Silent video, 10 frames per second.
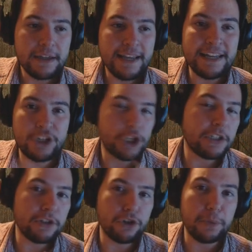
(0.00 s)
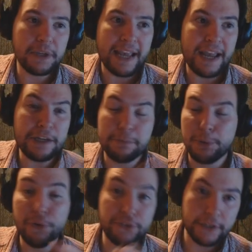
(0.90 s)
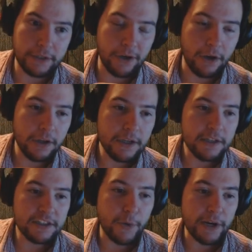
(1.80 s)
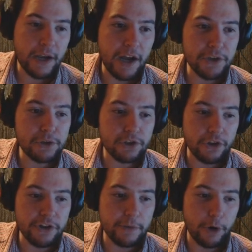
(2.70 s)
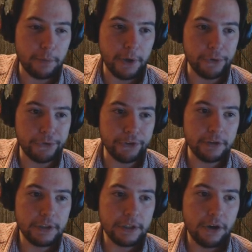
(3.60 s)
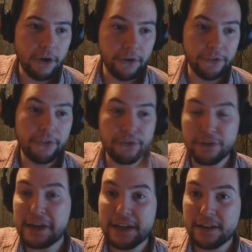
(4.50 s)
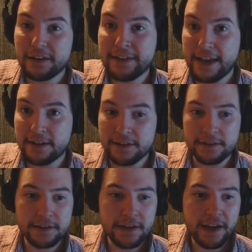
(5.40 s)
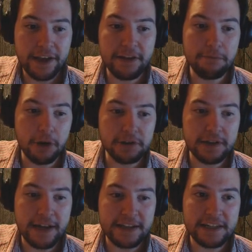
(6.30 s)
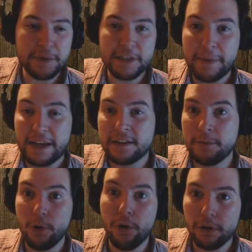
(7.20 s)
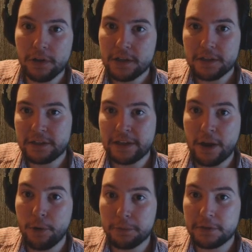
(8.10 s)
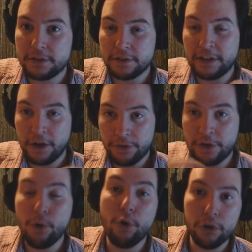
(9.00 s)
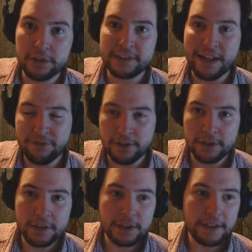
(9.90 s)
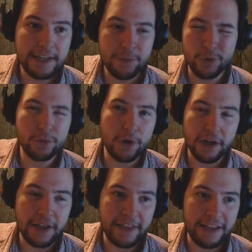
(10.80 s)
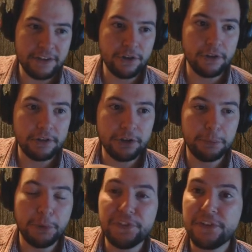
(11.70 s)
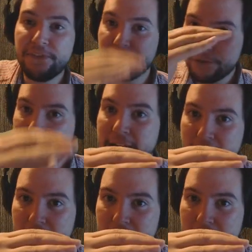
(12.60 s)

it doesn't duplicate any buffs it got. So I can't use Thunderbolt Potion on 3 Nekkers and then Monster Nest them, expect them all to go up to, you know, they're all 7. It wouldn't work like that. You'll buff the 3